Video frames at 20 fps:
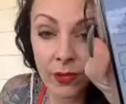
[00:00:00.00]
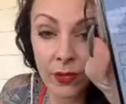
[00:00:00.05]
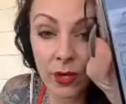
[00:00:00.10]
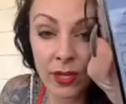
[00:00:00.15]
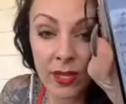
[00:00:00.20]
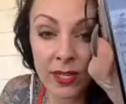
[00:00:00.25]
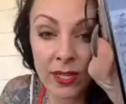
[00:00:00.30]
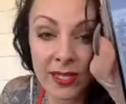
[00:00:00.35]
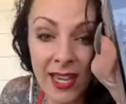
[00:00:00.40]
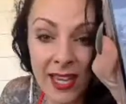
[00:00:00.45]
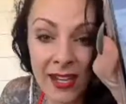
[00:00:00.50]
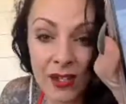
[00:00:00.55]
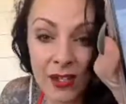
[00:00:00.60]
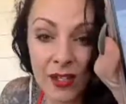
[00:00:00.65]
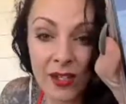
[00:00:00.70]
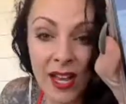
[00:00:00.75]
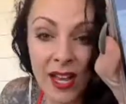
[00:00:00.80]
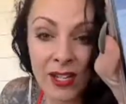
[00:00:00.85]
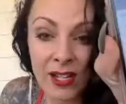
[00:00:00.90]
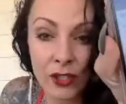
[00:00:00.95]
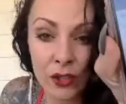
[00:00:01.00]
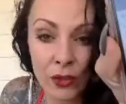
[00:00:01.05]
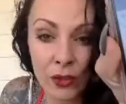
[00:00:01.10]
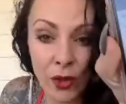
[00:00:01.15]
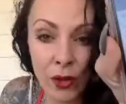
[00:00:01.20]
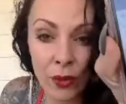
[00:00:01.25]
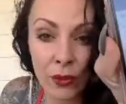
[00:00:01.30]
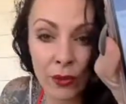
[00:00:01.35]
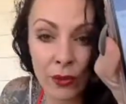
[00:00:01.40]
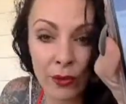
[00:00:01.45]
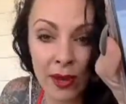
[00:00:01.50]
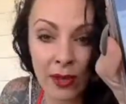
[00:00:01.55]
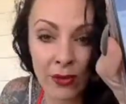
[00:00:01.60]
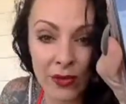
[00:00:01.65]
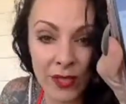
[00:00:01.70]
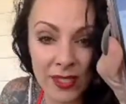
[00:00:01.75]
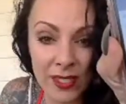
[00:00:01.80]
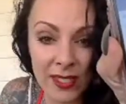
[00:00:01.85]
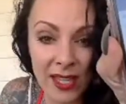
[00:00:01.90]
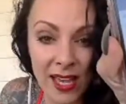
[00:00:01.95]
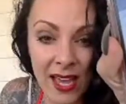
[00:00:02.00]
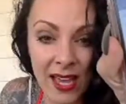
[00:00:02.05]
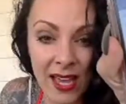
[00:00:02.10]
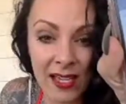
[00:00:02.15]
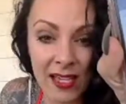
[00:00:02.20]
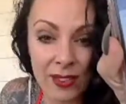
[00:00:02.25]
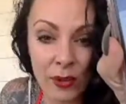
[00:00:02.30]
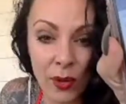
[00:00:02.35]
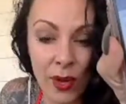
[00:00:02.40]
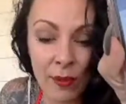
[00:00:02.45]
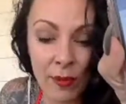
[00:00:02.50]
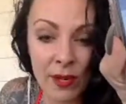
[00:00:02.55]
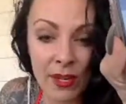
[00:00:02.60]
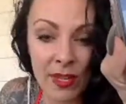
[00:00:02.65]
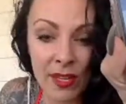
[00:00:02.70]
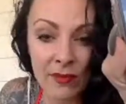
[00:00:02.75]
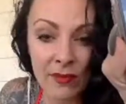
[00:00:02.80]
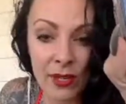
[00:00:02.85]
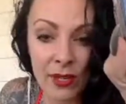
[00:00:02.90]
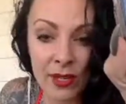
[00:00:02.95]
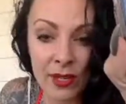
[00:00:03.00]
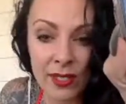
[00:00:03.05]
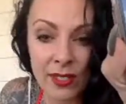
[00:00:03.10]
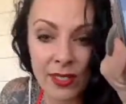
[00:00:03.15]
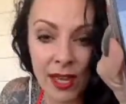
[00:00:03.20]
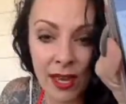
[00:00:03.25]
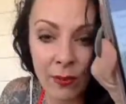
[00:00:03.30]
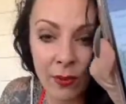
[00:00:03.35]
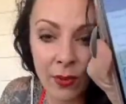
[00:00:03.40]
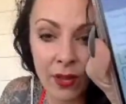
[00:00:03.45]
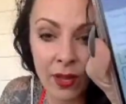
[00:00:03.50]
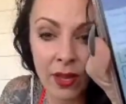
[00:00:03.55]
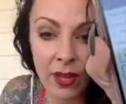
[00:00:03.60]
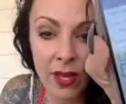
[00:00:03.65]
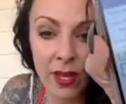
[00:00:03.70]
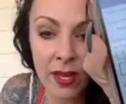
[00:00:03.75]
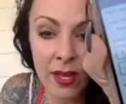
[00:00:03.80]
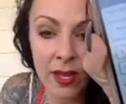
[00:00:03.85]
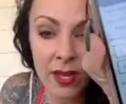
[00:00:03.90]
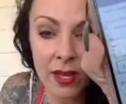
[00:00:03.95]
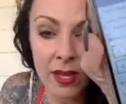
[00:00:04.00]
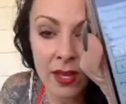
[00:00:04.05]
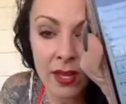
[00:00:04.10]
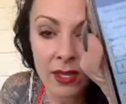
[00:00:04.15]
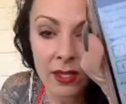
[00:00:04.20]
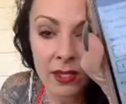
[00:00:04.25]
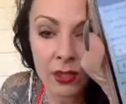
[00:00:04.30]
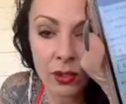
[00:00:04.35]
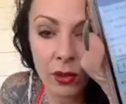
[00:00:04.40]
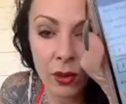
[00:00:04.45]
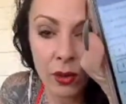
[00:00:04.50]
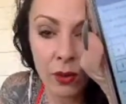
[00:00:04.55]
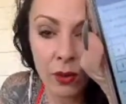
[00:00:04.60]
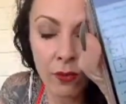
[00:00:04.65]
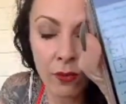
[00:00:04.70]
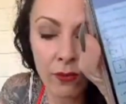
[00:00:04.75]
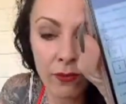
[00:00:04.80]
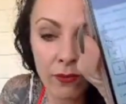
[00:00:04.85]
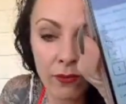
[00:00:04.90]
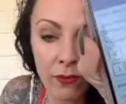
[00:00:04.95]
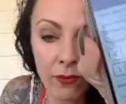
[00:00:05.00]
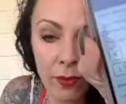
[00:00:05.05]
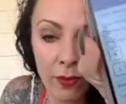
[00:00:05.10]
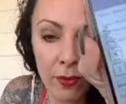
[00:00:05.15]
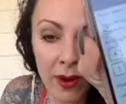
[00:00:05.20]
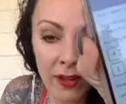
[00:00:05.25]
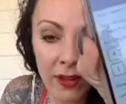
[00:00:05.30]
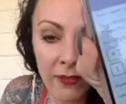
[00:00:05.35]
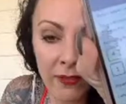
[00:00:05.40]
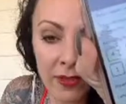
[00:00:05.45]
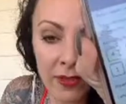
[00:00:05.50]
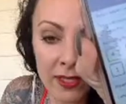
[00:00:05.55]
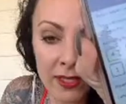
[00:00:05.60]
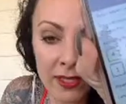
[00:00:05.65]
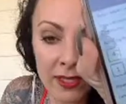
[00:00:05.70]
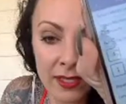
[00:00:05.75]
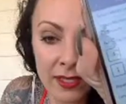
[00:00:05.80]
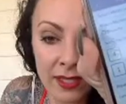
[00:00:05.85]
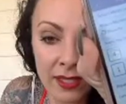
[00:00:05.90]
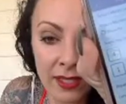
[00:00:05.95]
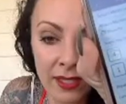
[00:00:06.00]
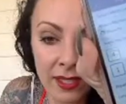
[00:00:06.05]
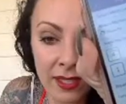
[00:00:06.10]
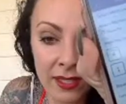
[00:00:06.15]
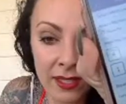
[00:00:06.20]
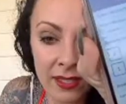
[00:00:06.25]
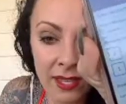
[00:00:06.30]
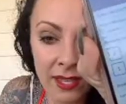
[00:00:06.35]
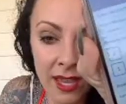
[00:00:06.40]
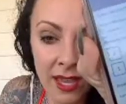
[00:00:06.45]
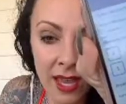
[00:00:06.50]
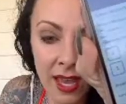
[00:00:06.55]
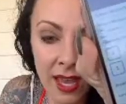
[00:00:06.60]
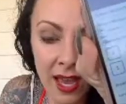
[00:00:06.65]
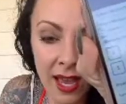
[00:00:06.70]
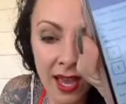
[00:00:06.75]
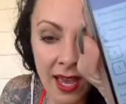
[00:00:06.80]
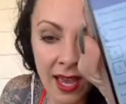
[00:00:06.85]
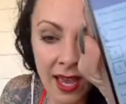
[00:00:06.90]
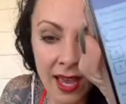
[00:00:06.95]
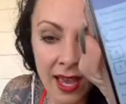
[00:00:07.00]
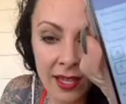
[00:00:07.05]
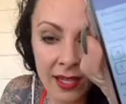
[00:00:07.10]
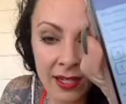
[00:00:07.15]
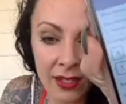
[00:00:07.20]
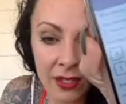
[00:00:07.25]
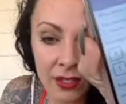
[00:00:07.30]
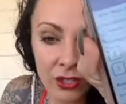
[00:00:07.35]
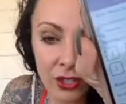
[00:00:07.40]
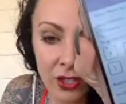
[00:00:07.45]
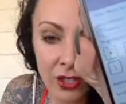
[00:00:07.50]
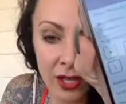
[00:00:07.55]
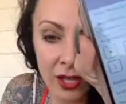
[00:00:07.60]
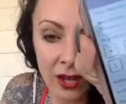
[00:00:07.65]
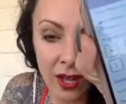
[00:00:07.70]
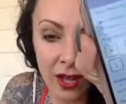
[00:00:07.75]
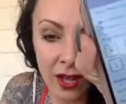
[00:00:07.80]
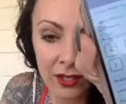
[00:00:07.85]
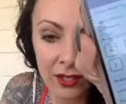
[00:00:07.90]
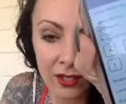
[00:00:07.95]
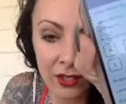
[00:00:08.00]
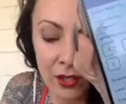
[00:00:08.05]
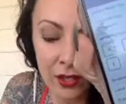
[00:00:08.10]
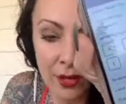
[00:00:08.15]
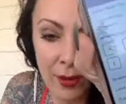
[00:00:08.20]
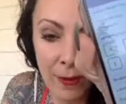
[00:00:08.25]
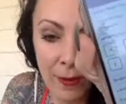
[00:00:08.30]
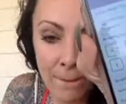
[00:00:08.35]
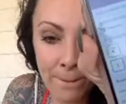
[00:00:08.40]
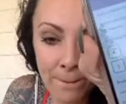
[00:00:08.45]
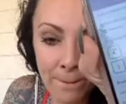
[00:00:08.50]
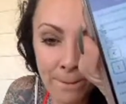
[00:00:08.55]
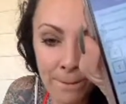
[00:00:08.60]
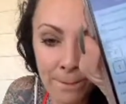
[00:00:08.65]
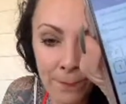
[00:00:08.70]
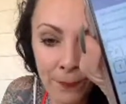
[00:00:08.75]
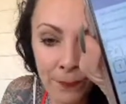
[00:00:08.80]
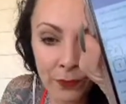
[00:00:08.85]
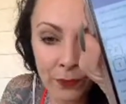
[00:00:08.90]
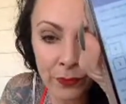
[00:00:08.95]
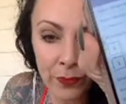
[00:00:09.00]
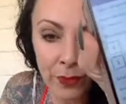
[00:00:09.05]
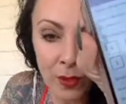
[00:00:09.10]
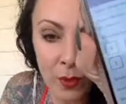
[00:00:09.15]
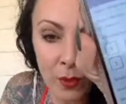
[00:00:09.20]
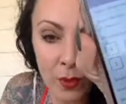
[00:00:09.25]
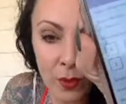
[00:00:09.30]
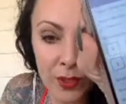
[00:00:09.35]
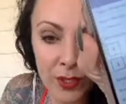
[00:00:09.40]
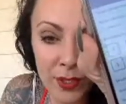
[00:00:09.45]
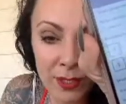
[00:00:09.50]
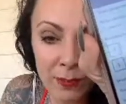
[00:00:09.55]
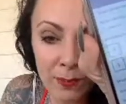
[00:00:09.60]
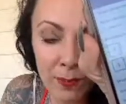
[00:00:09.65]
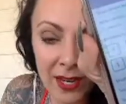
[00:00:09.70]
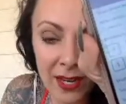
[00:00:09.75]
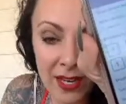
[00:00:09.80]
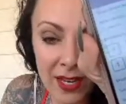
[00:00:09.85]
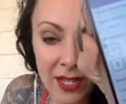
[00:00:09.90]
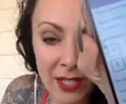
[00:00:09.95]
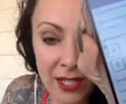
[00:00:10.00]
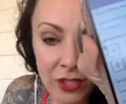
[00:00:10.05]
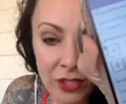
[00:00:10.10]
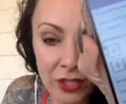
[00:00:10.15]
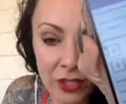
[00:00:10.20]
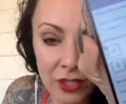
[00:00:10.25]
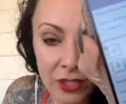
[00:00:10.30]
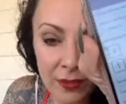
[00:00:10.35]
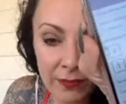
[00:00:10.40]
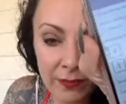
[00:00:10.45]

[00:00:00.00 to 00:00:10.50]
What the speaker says: containers as you go throughout the day. So I'm going to give you an example. So for breakfast, let's say I had Shakeology with spinach